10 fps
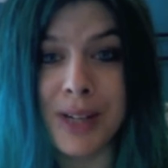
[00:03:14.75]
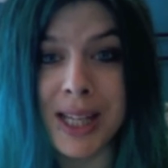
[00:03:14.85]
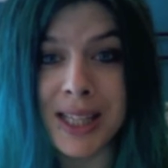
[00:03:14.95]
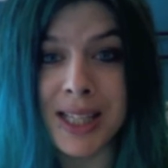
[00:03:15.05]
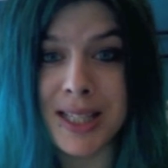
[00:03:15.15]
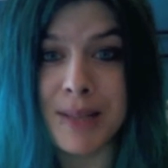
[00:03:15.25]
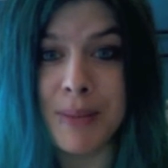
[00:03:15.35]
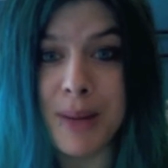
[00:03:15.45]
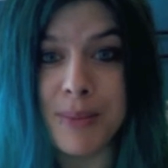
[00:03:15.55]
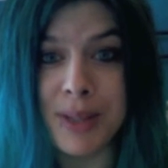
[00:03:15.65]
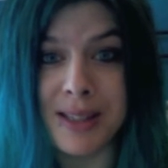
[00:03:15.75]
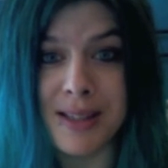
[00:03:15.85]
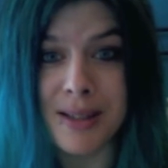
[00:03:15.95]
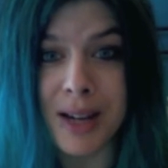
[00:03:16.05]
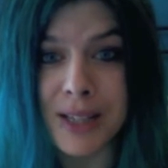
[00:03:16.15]
and he thinks it might be
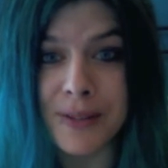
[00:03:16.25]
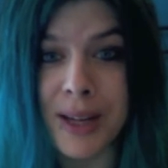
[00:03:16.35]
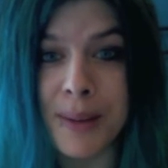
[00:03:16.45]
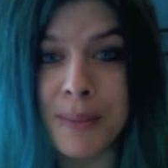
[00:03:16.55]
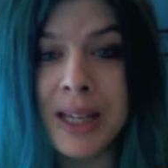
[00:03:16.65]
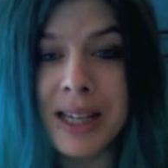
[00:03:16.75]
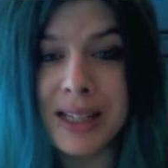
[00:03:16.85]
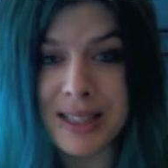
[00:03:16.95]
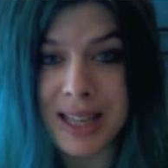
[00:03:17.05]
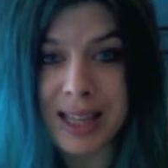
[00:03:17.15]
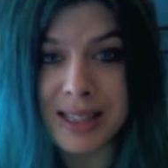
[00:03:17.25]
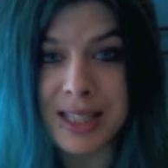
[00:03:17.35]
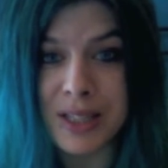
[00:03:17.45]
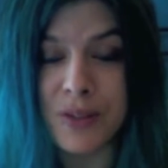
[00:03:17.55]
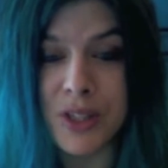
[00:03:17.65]
inside of him because he has
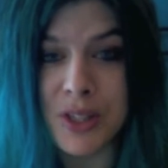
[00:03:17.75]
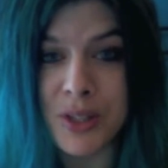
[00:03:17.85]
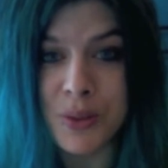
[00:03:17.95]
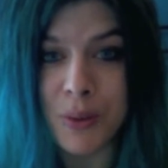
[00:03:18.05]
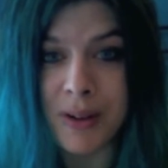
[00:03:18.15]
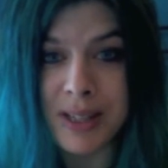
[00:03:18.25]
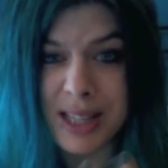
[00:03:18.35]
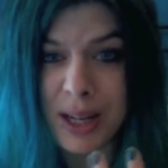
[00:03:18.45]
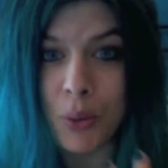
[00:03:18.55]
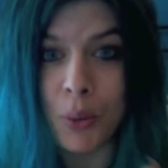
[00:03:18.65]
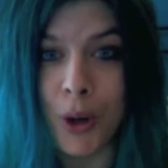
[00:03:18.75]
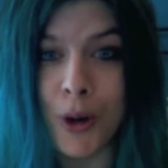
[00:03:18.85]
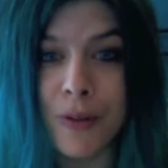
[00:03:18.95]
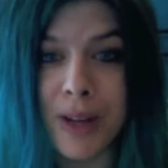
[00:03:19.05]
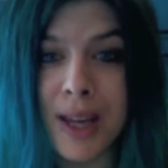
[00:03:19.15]
these visions where it's like all
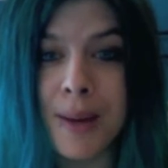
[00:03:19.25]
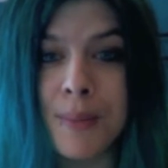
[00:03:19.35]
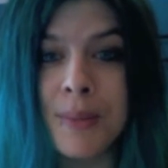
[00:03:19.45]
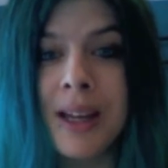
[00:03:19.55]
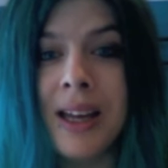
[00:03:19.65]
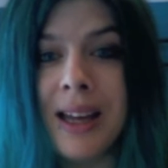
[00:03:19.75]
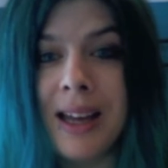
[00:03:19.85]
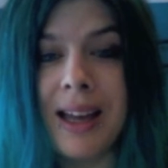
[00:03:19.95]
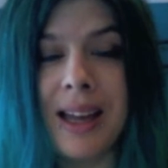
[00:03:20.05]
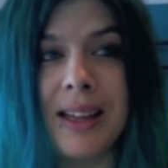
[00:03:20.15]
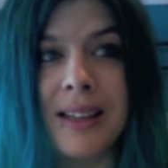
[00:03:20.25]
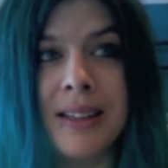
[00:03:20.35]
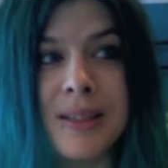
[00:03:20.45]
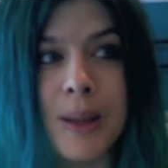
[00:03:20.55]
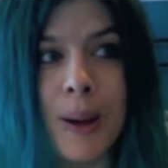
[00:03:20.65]
over him,
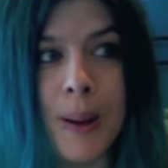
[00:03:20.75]
and